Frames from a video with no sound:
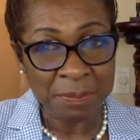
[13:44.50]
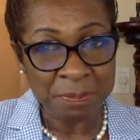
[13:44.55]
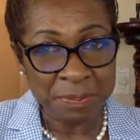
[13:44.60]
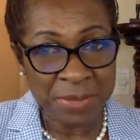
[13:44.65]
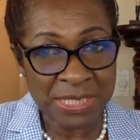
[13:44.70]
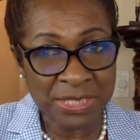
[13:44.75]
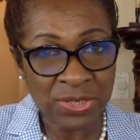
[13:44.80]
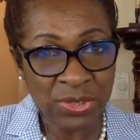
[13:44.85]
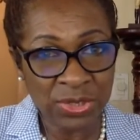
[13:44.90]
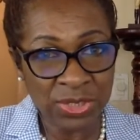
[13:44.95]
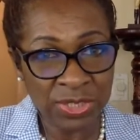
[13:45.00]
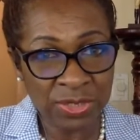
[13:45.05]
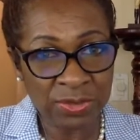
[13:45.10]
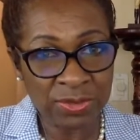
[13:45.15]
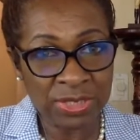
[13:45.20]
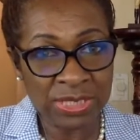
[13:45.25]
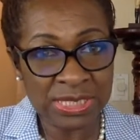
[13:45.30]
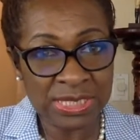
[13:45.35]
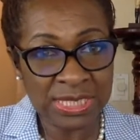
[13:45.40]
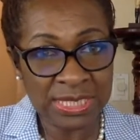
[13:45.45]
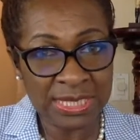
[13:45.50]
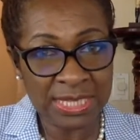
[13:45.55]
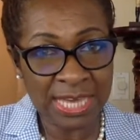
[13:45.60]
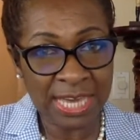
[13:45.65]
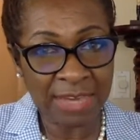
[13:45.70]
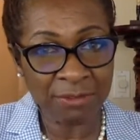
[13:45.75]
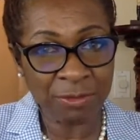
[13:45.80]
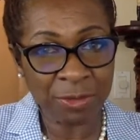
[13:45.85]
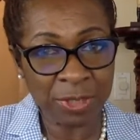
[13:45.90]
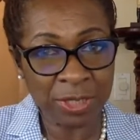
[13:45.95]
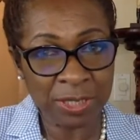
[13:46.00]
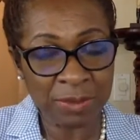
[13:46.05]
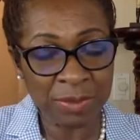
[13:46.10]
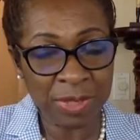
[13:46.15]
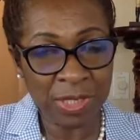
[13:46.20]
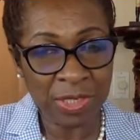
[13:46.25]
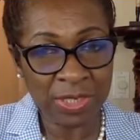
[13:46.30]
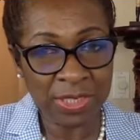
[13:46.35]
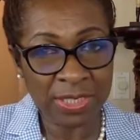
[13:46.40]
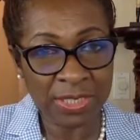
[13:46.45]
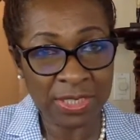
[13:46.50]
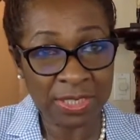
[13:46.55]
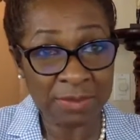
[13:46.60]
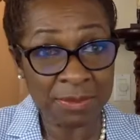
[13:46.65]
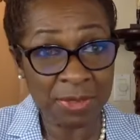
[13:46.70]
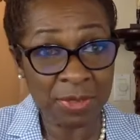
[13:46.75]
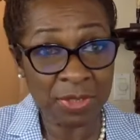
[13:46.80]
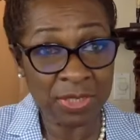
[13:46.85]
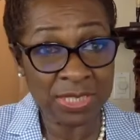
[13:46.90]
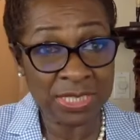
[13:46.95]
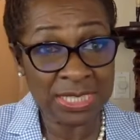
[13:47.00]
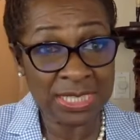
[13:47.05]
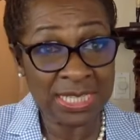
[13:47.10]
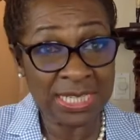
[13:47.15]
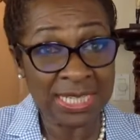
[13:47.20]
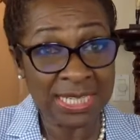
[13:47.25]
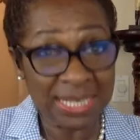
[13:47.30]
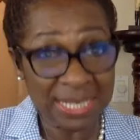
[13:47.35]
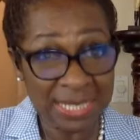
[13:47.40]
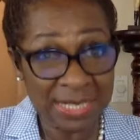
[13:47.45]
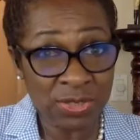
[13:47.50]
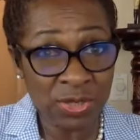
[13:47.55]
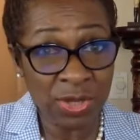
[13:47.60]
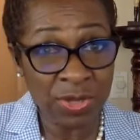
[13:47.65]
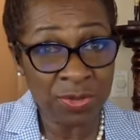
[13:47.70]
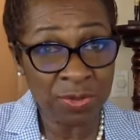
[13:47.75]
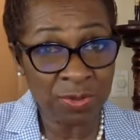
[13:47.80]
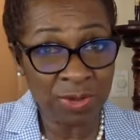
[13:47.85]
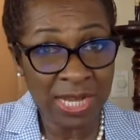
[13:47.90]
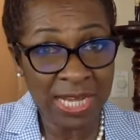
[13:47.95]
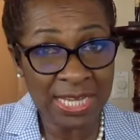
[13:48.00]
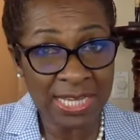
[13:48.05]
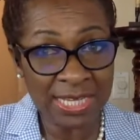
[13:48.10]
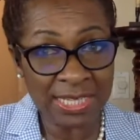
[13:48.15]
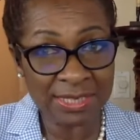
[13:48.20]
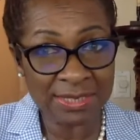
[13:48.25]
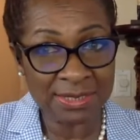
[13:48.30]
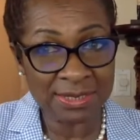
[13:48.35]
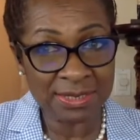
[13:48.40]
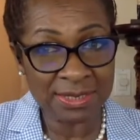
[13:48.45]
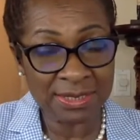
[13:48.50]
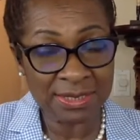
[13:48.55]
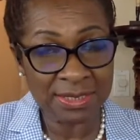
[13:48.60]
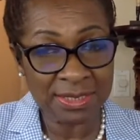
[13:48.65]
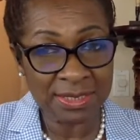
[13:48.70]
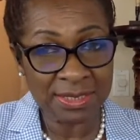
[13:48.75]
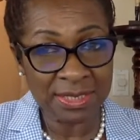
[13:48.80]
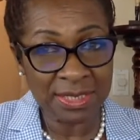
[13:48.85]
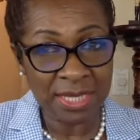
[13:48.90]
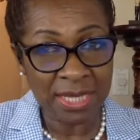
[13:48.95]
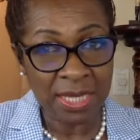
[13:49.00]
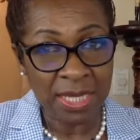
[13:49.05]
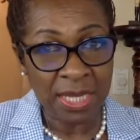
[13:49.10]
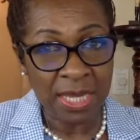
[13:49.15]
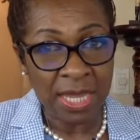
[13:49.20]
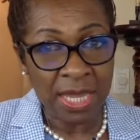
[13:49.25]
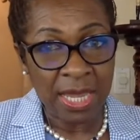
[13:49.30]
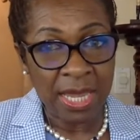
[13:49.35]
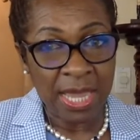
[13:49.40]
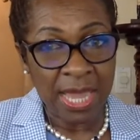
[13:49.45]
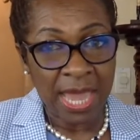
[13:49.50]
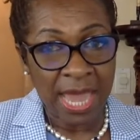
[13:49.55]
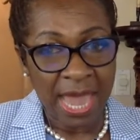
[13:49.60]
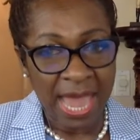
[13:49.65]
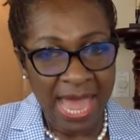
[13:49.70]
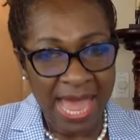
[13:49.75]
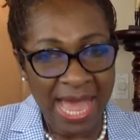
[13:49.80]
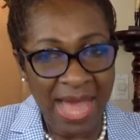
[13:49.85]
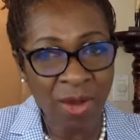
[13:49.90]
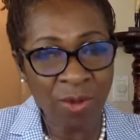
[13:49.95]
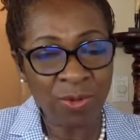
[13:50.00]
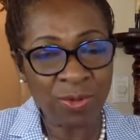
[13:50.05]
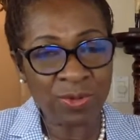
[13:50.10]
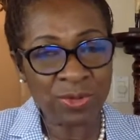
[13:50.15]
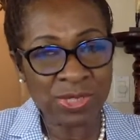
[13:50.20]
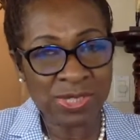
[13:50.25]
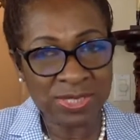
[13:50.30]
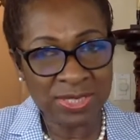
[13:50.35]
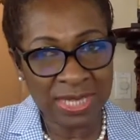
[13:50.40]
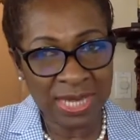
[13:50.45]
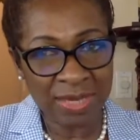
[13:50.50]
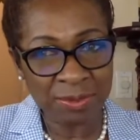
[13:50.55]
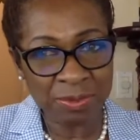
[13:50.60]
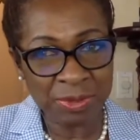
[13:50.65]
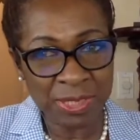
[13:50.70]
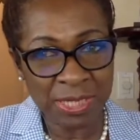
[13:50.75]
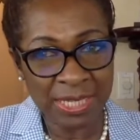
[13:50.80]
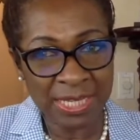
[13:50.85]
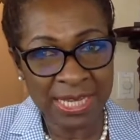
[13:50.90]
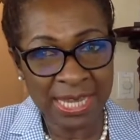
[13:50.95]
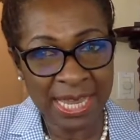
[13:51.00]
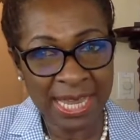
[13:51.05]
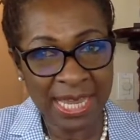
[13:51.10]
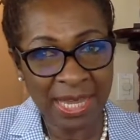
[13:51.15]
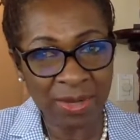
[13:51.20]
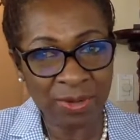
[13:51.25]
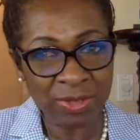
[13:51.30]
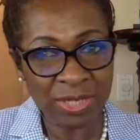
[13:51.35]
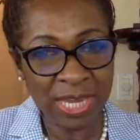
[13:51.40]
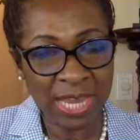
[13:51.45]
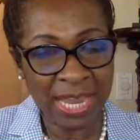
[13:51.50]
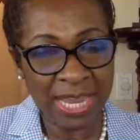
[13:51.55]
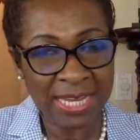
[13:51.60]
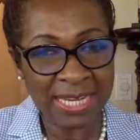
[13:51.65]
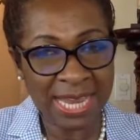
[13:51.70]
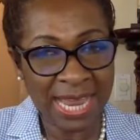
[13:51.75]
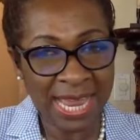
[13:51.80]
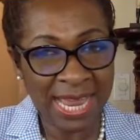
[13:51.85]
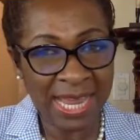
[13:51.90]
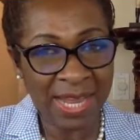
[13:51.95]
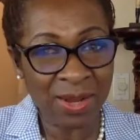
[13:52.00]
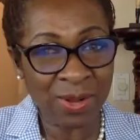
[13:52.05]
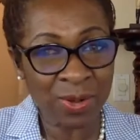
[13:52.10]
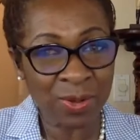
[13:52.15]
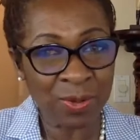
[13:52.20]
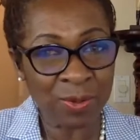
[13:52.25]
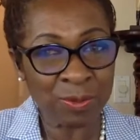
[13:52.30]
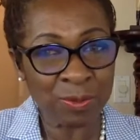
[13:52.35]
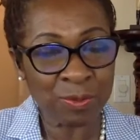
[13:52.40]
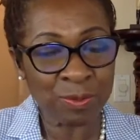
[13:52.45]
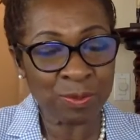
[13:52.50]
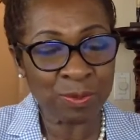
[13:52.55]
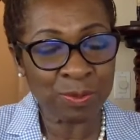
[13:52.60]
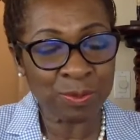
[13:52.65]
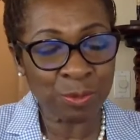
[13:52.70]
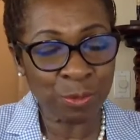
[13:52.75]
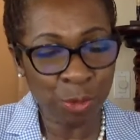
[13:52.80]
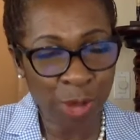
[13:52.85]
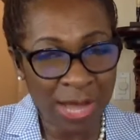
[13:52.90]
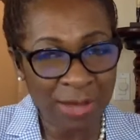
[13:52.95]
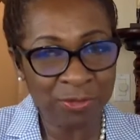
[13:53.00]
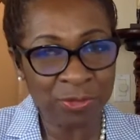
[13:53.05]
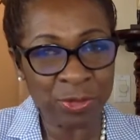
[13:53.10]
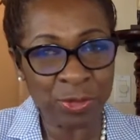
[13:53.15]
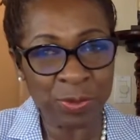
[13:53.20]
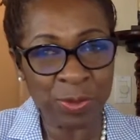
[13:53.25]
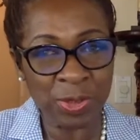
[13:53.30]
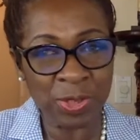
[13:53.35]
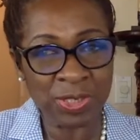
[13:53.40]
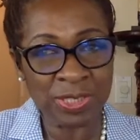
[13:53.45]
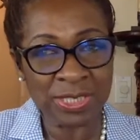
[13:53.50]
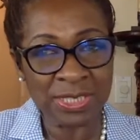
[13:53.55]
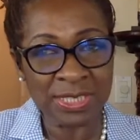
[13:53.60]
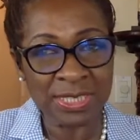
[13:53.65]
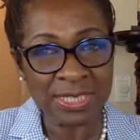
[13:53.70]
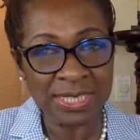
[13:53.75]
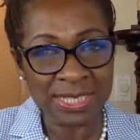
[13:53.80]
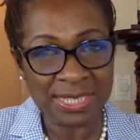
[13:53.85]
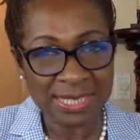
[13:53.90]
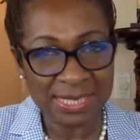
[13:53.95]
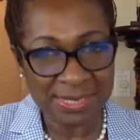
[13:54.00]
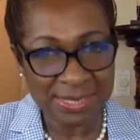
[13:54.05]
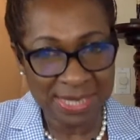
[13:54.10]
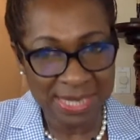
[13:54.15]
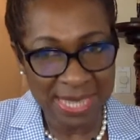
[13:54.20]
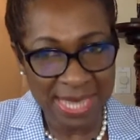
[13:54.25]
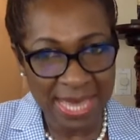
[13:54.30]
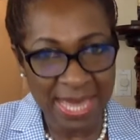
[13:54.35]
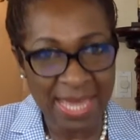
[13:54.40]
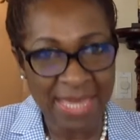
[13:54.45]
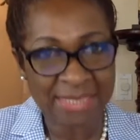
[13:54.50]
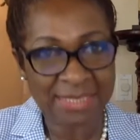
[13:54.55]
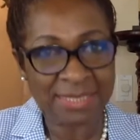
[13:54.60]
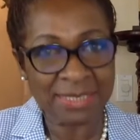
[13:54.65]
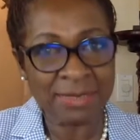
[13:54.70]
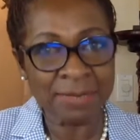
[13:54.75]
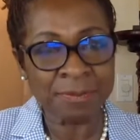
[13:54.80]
Mental illness in the African American community is on the rise. How does that play out, and how profitable is that?